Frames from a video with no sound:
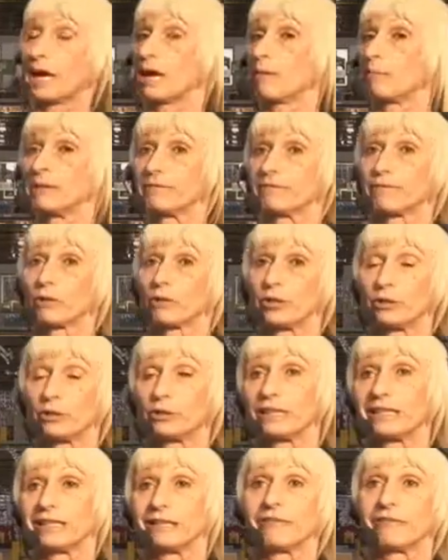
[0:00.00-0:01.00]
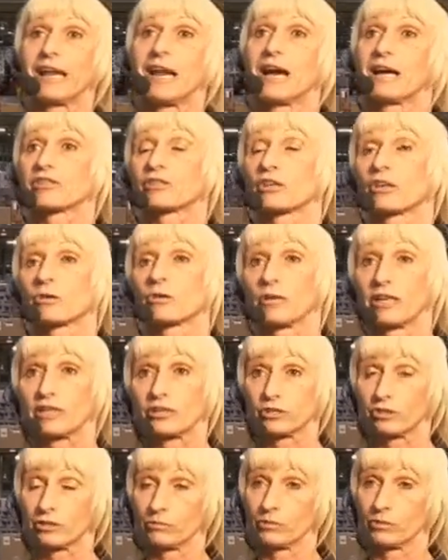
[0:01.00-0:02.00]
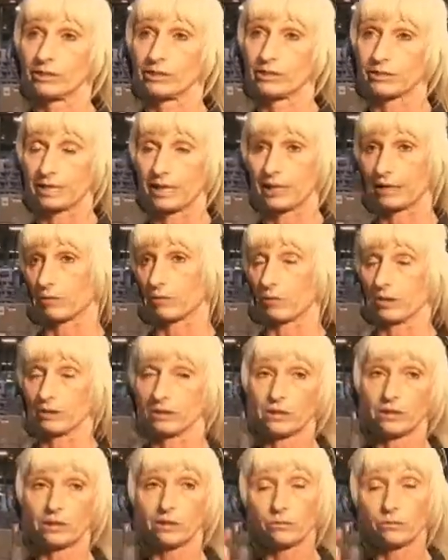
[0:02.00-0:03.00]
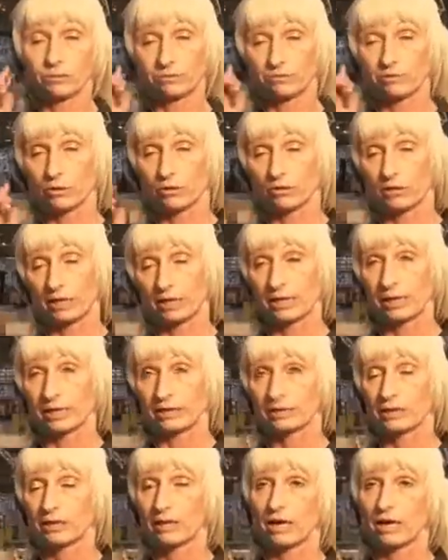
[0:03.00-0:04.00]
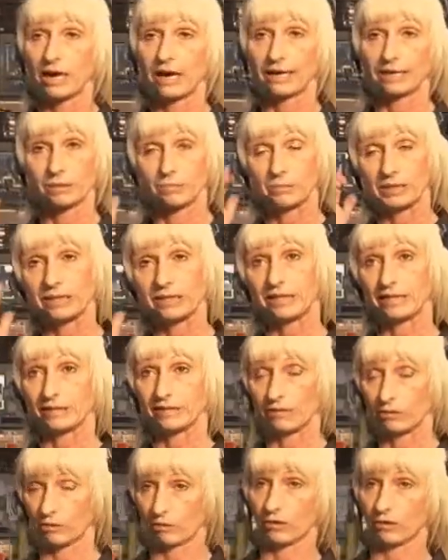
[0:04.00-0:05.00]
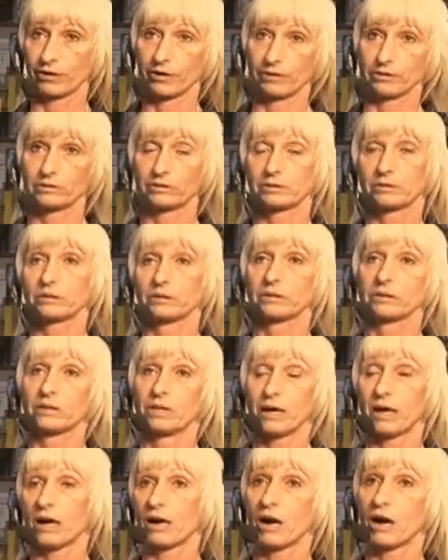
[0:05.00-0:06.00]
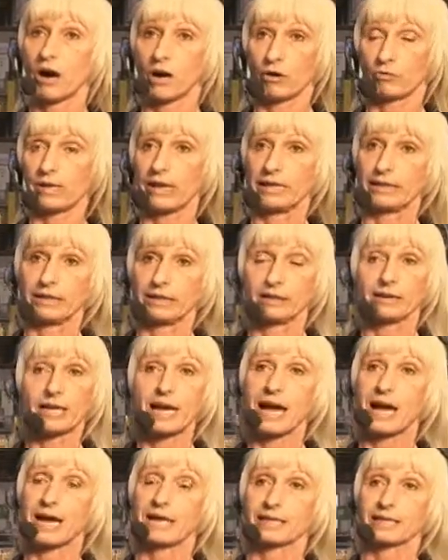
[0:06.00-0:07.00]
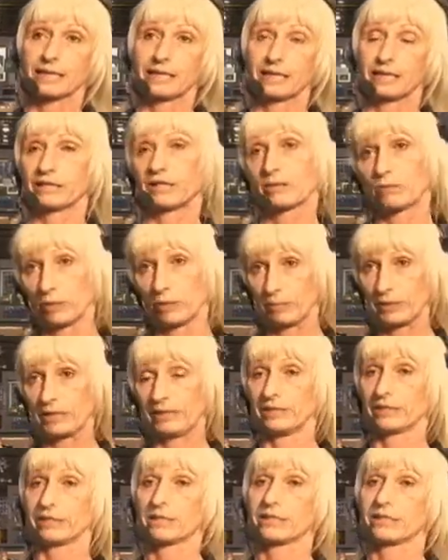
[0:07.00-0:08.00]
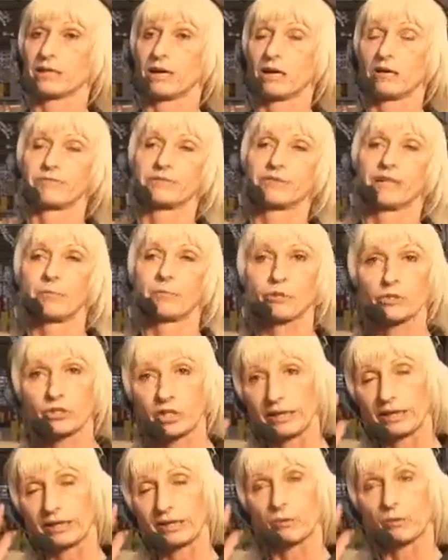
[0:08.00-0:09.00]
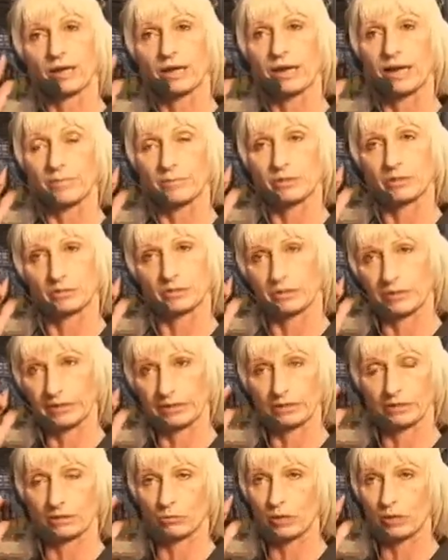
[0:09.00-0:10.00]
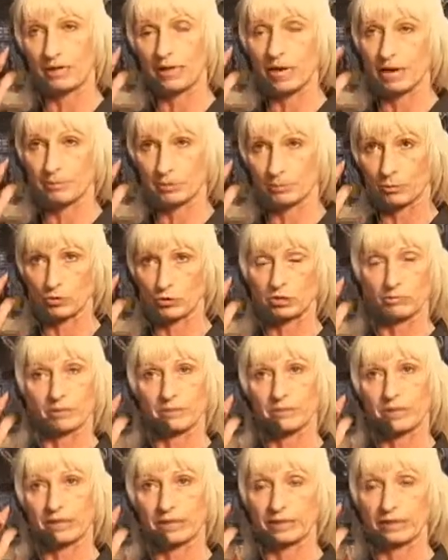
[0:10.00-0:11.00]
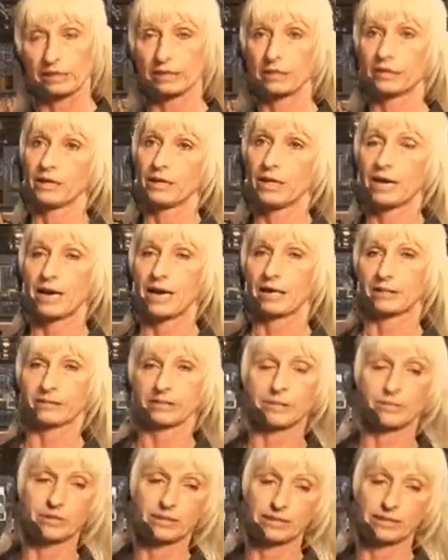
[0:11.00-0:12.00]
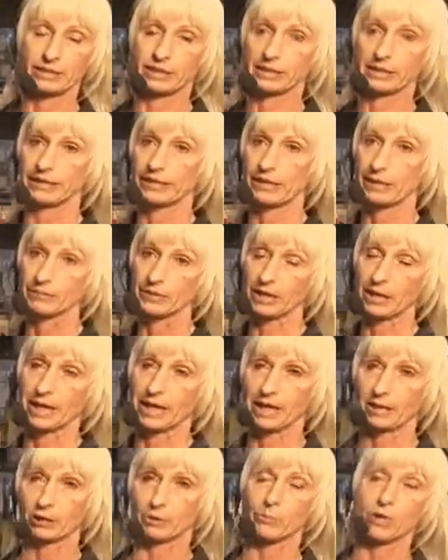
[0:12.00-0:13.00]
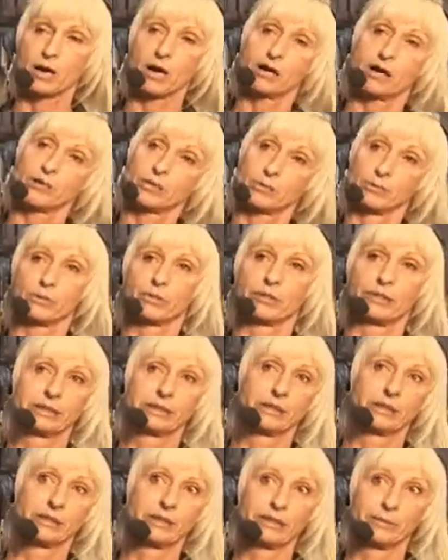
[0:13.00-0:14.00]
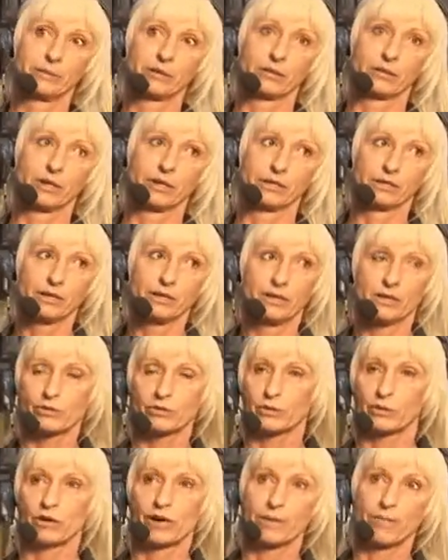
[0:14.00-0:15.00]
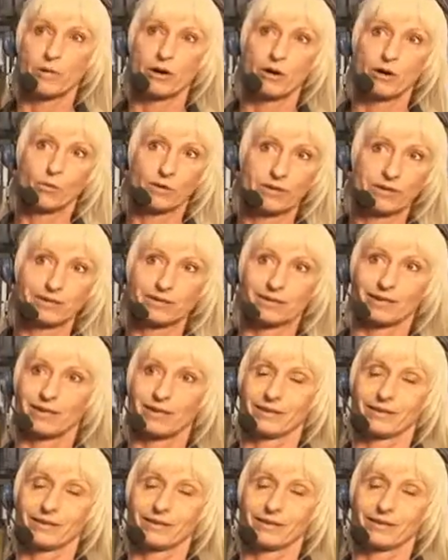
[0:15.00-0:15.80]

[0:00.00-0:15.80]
that before you can even ask a question with the second one. With Vocollect, I can be in the order already, asking it to repeat itself, double checking what I'm doing or what I'm supposed to be picking as I'm sealing up the last box and putting the label on. So I'm always